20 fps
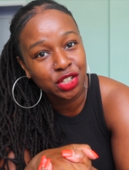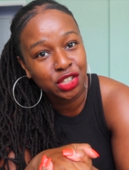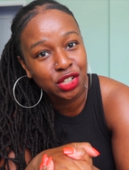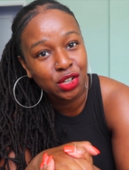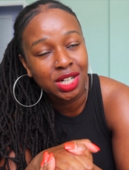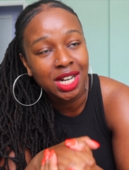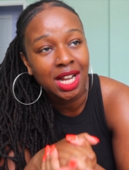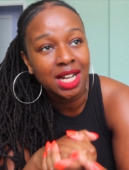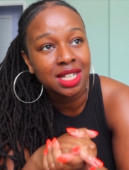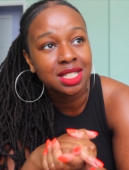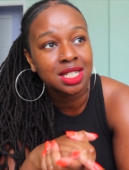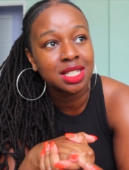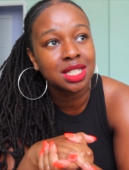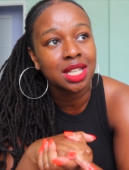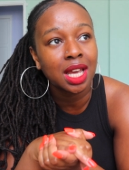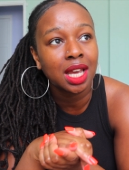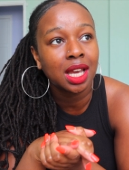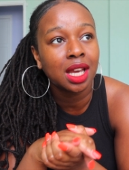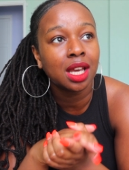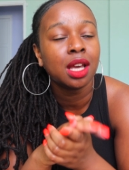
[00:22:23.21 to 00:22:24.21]
video like
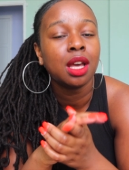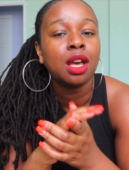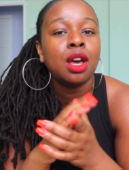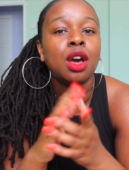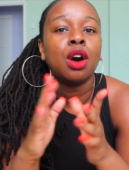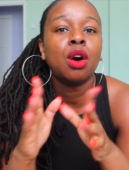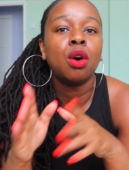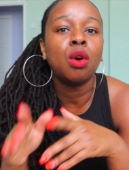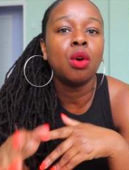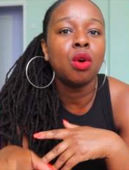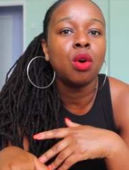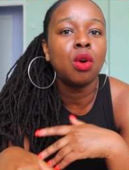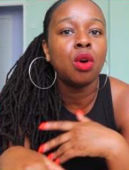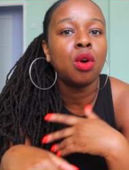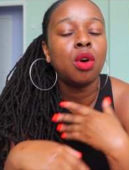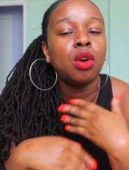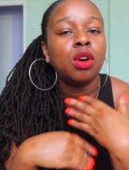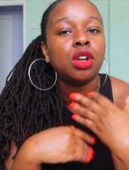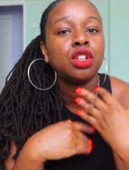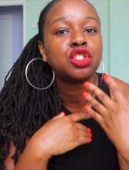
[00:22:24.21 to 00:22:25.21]
today,
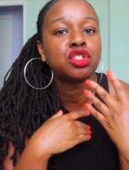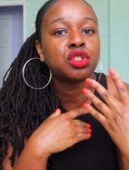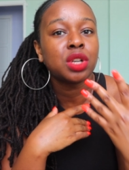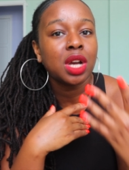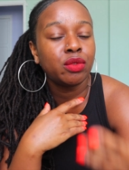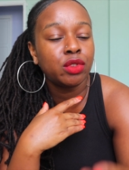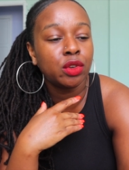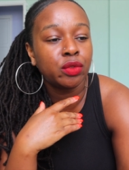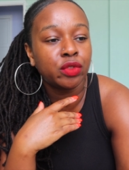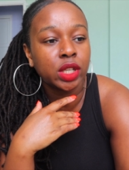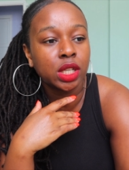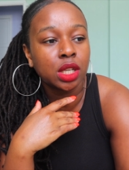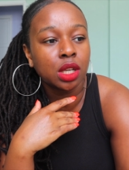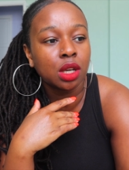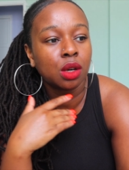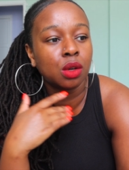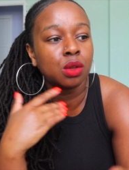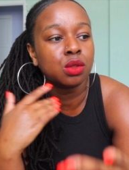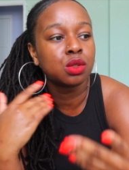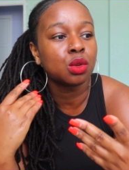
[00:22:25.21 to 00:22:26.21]
or travel
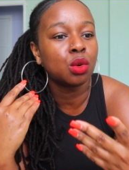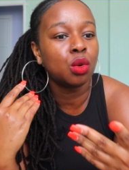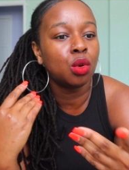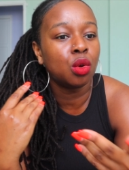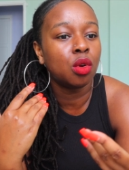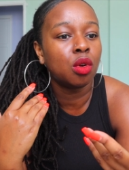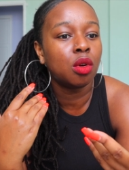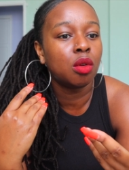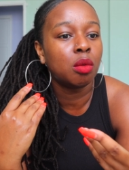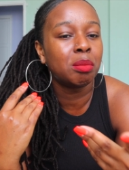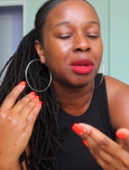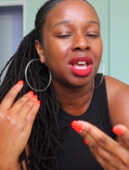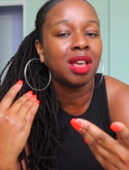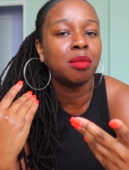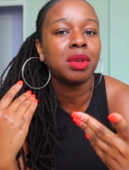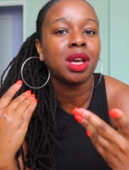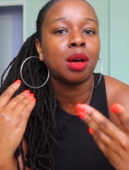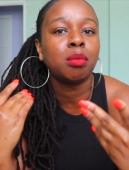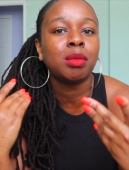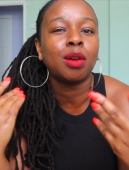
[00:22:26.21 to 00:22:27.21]
videos, or
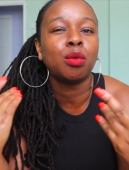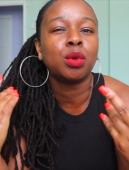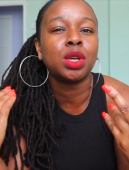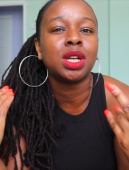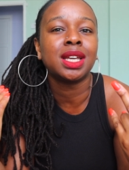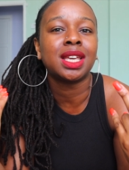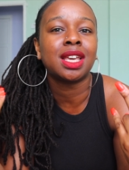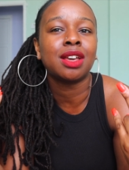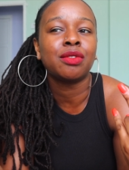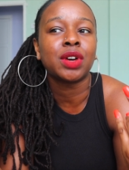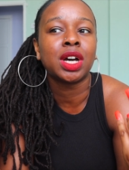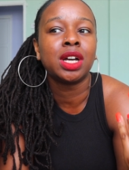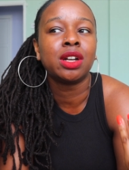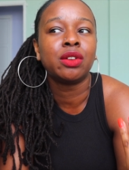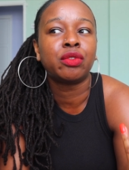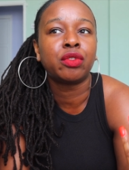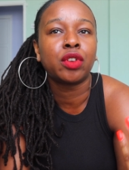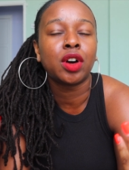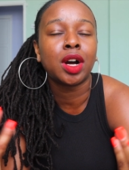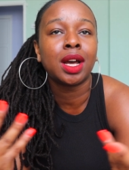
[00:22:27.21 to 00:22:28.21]
maybe I might want to give
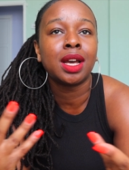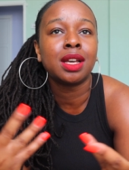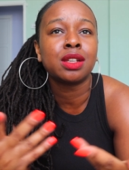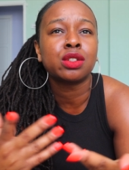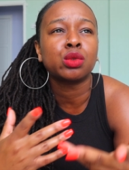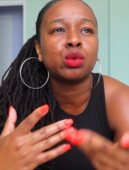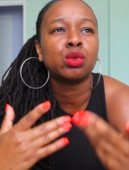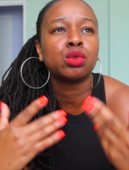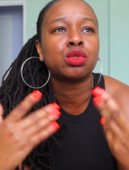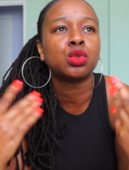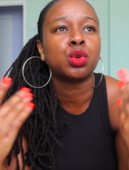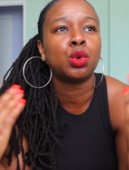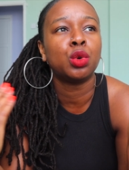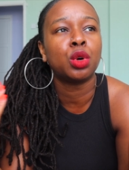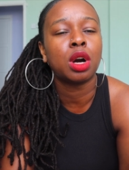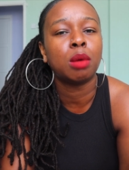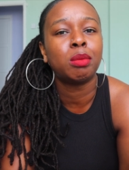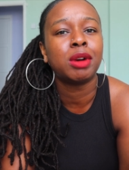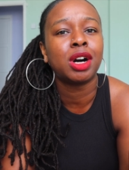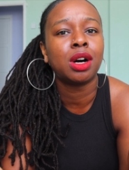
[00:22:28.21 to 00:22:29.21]
advice or
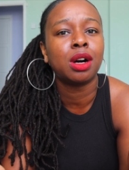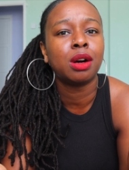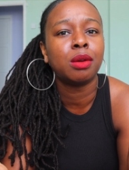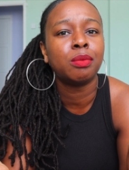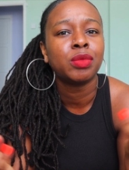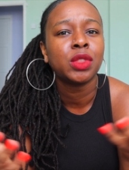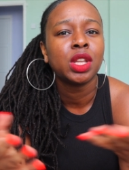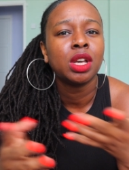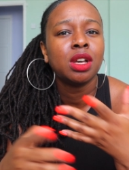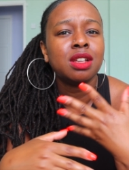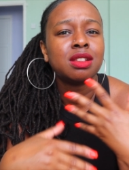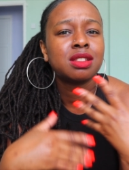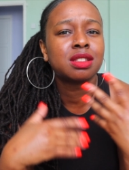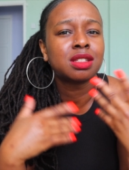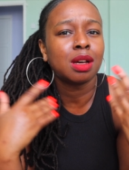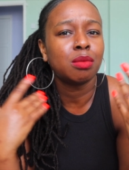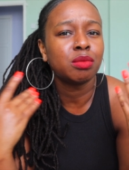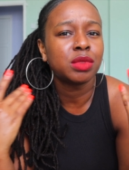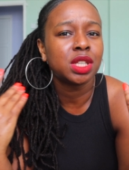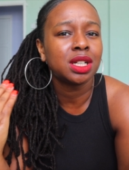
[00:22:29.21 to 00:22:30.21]
talk about
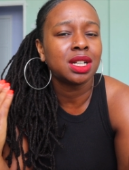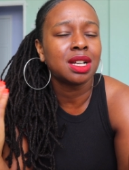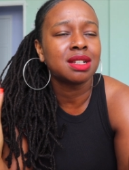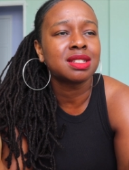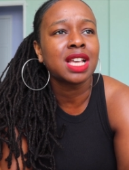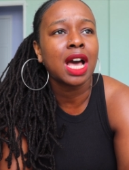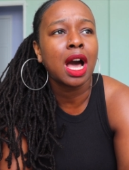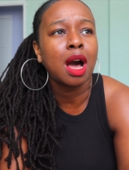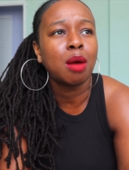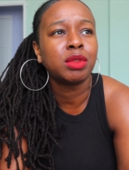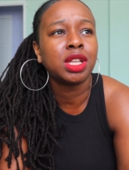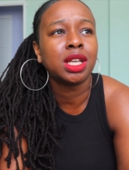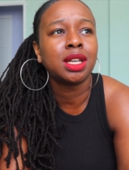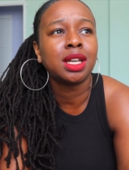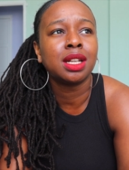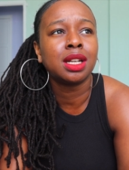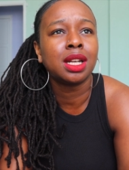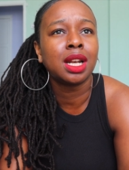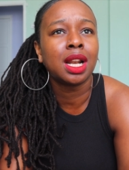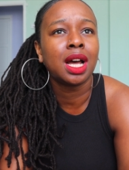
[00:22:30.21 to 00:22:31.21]
something that's happening
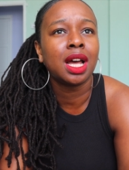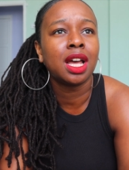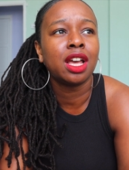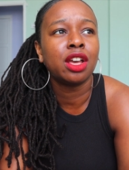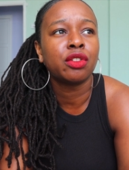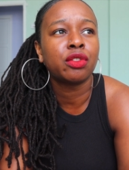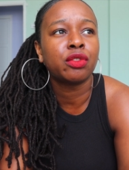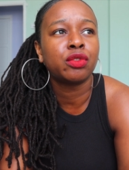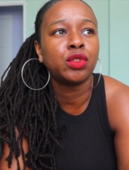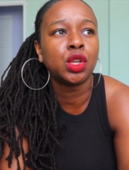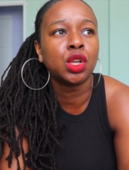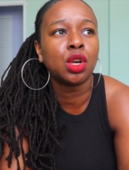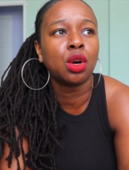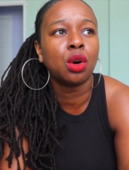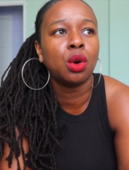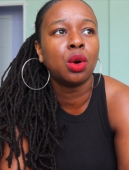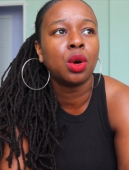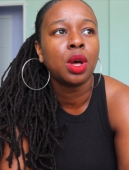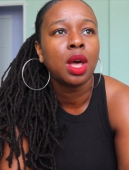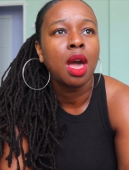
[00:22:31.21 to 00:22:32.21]
in life. You
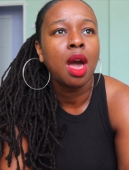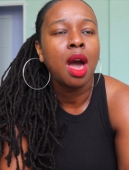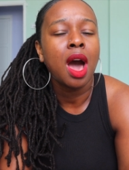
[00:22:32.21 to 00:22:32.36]
know,